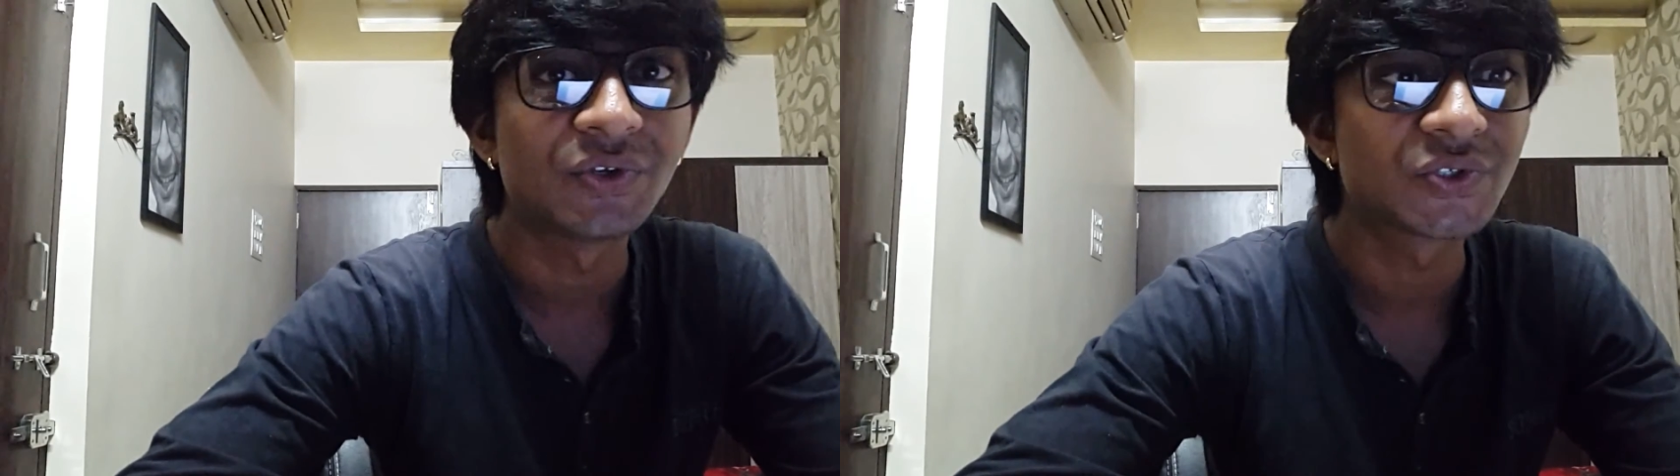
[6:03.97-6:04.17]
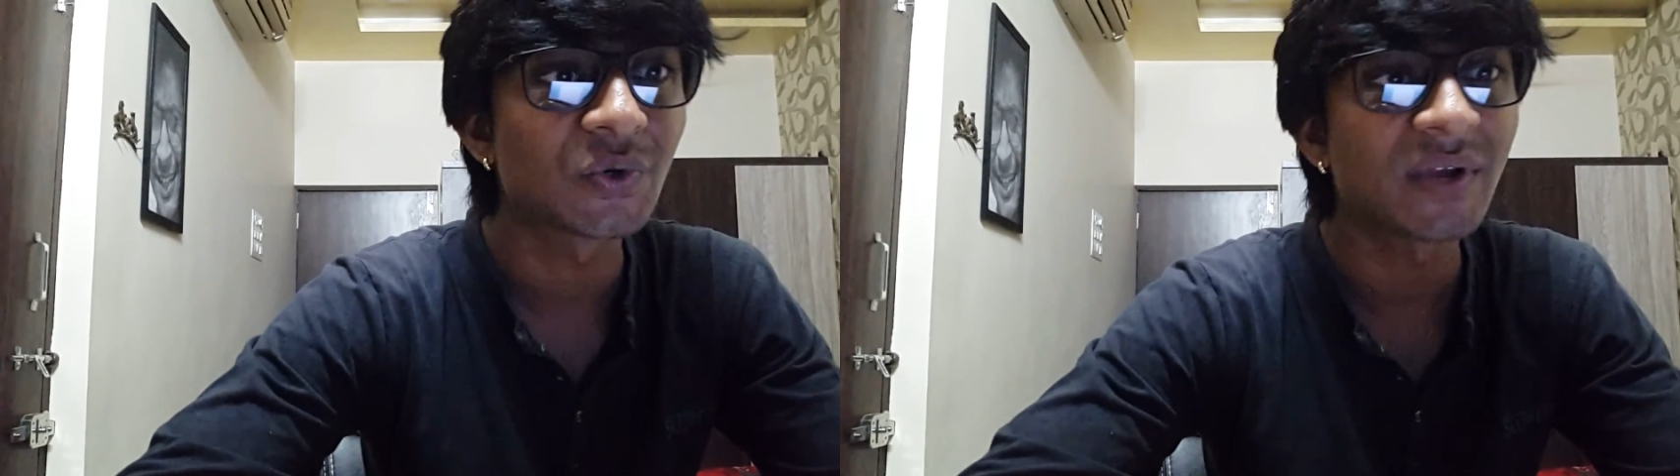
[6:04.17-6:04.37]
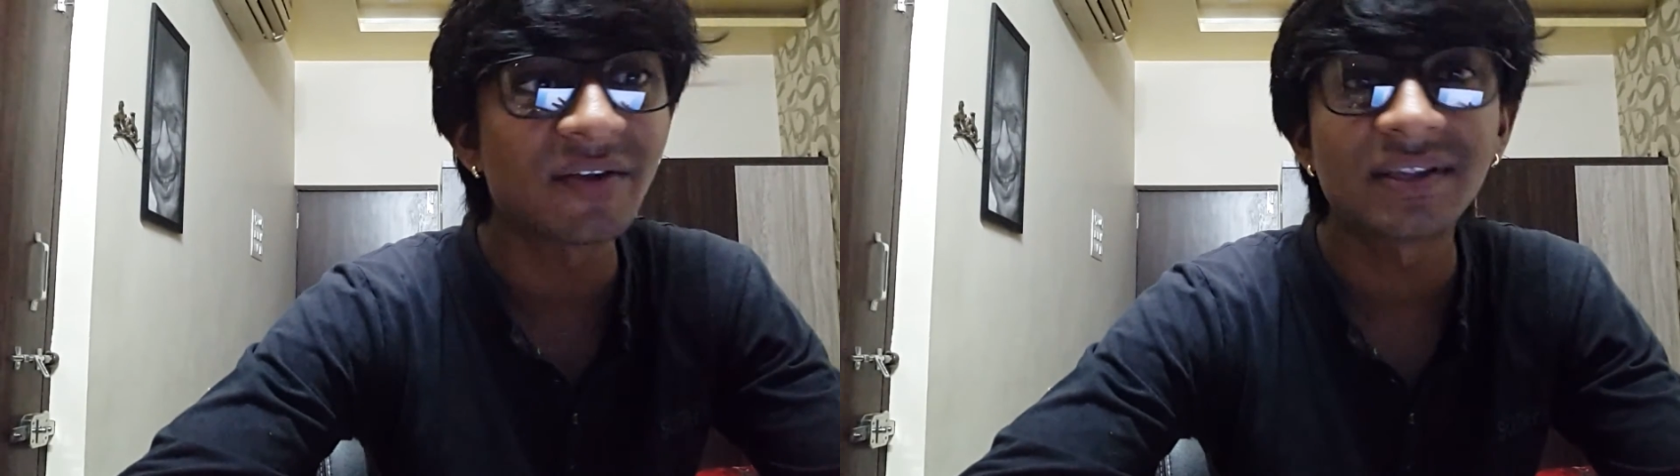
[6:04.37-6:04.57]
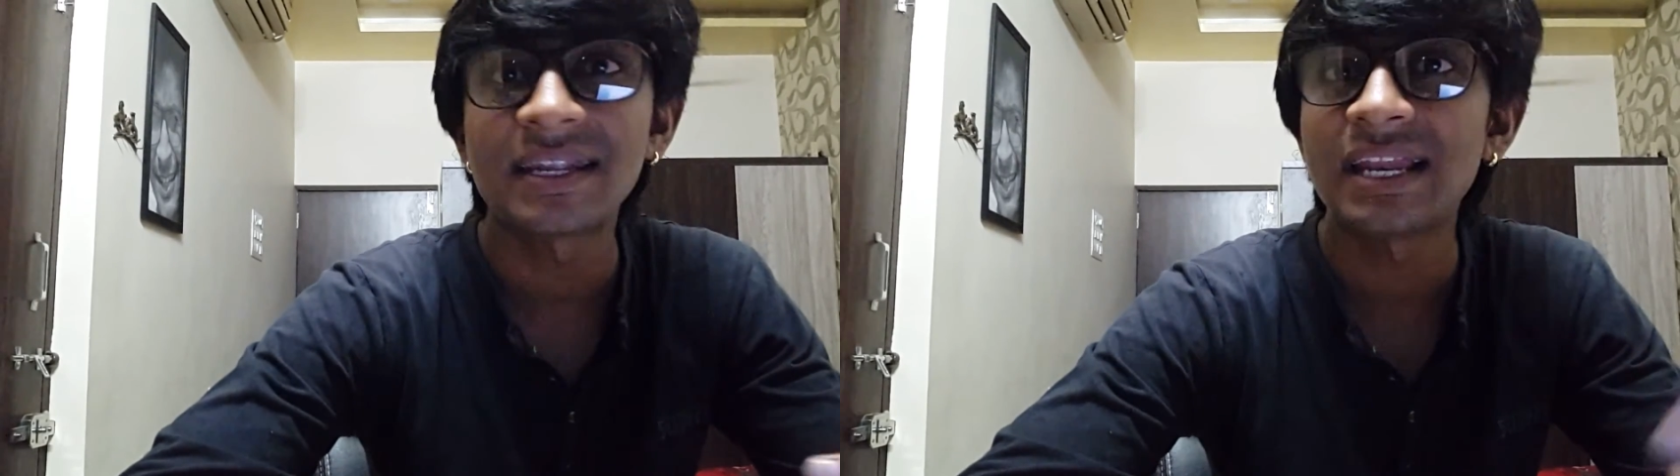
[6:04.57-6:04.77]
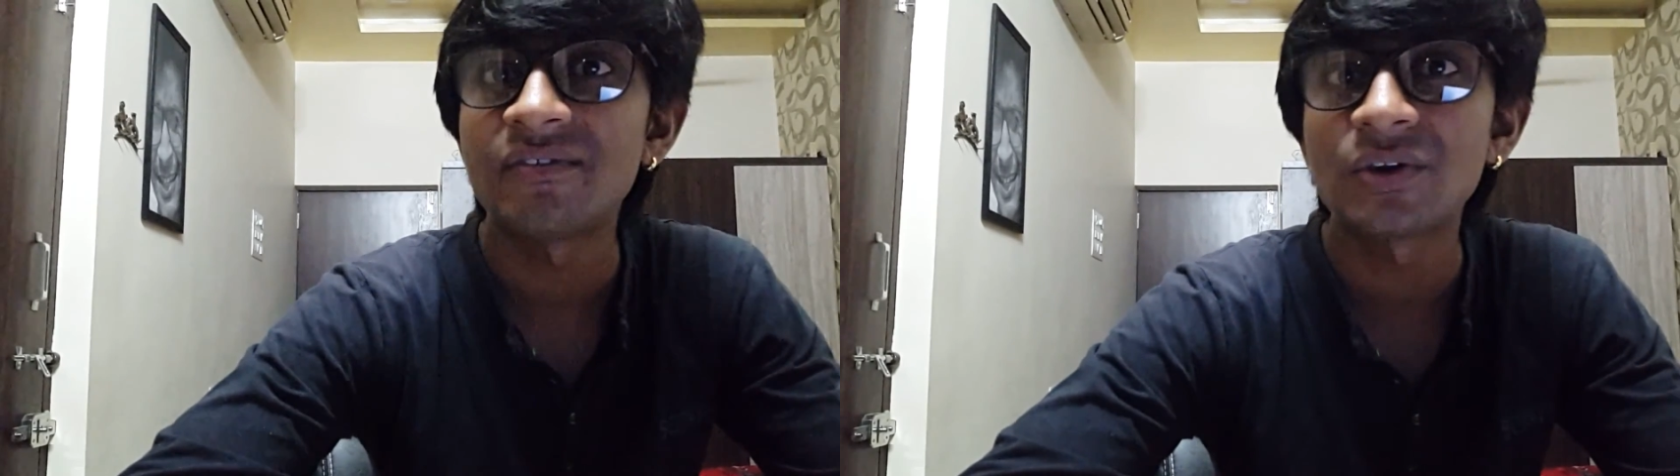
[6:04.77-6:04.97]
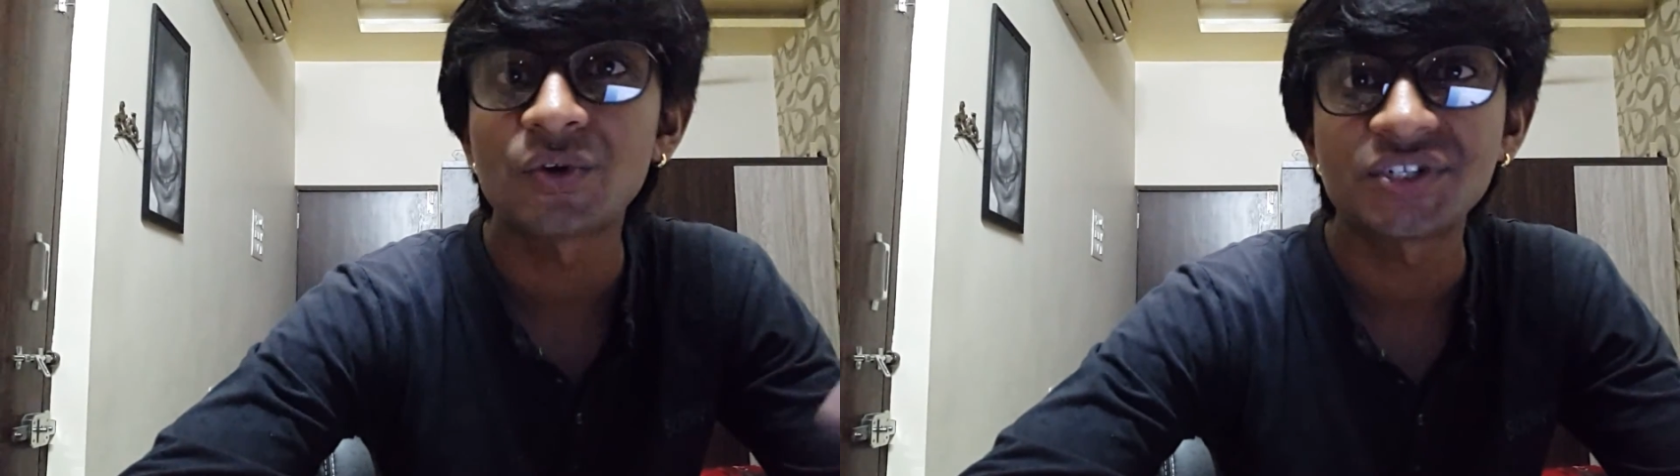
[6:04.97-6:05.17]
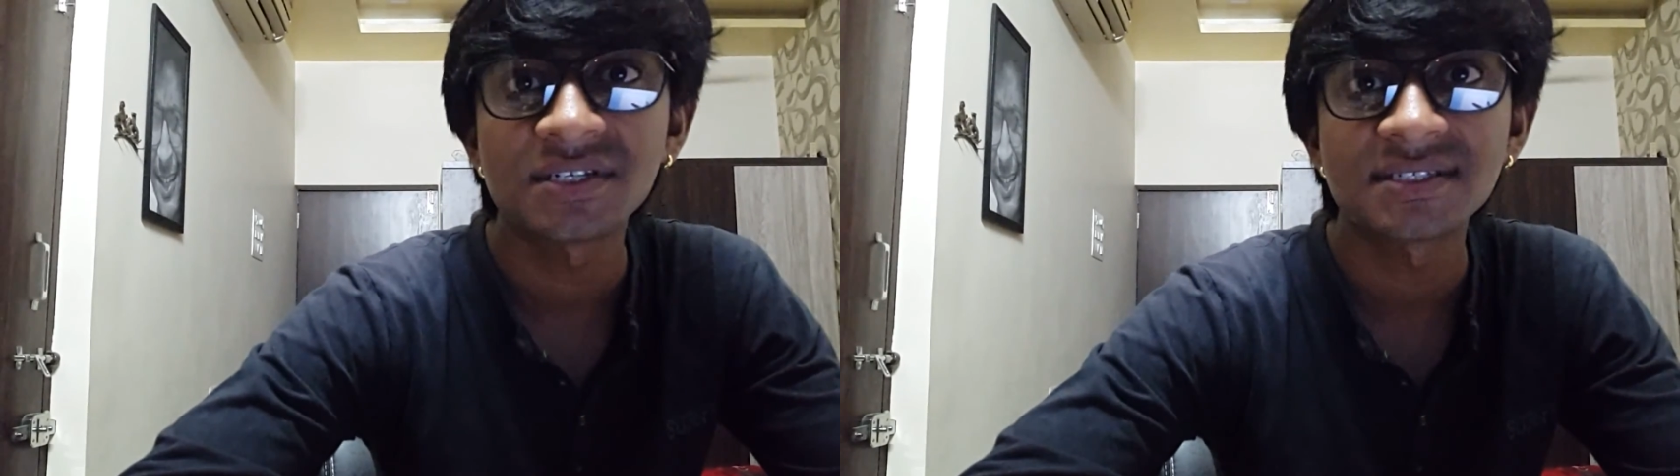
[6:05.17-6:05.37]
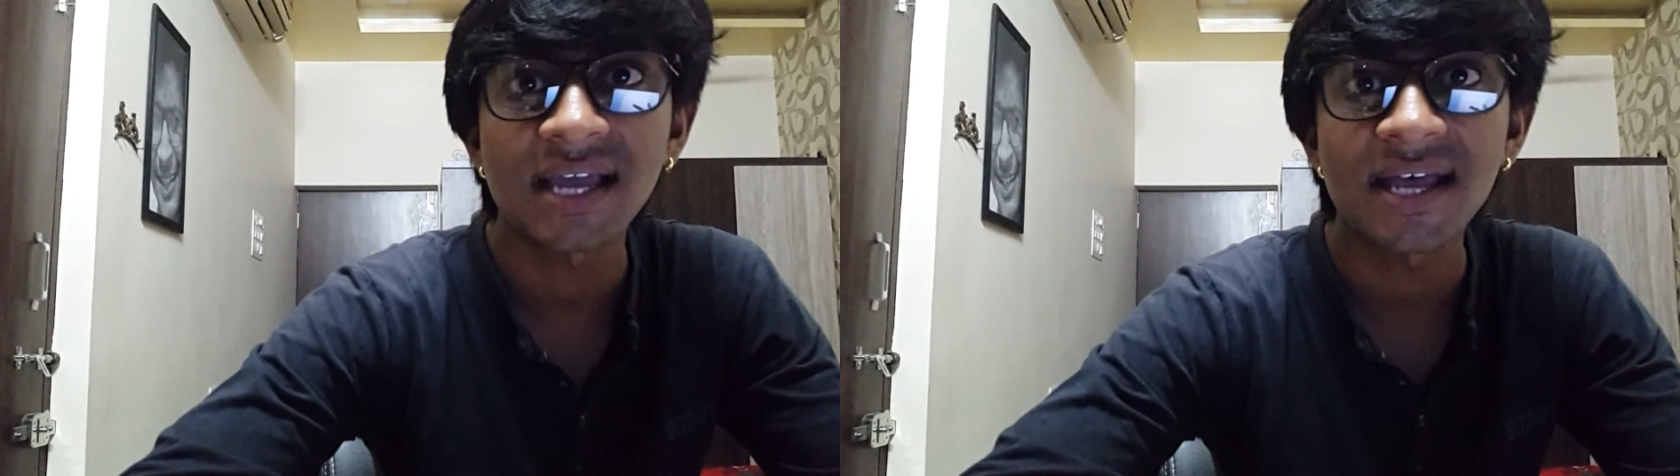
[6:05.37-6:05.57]
So whenever the relevant question
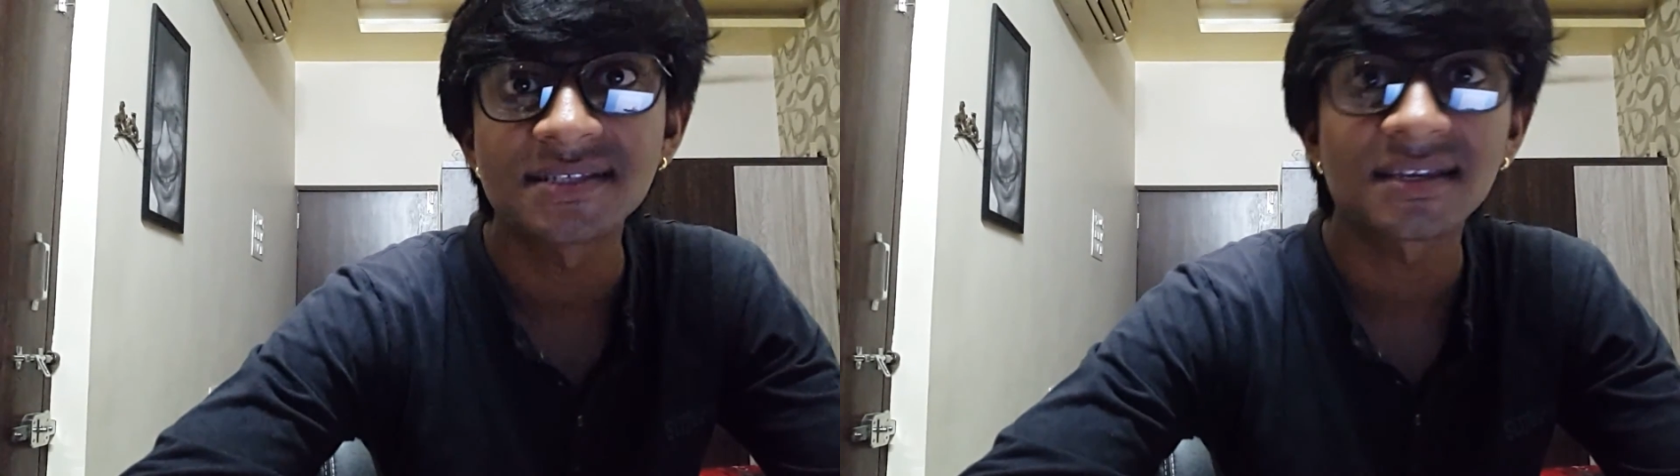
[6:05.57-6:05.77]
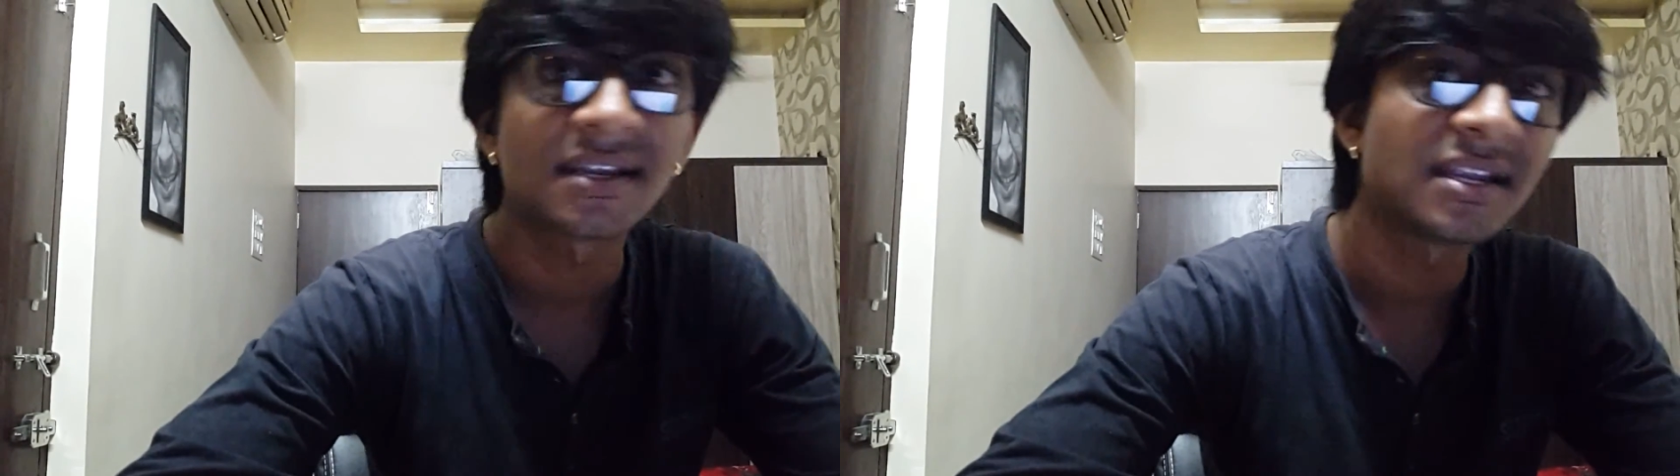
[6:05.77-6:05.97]
is asked,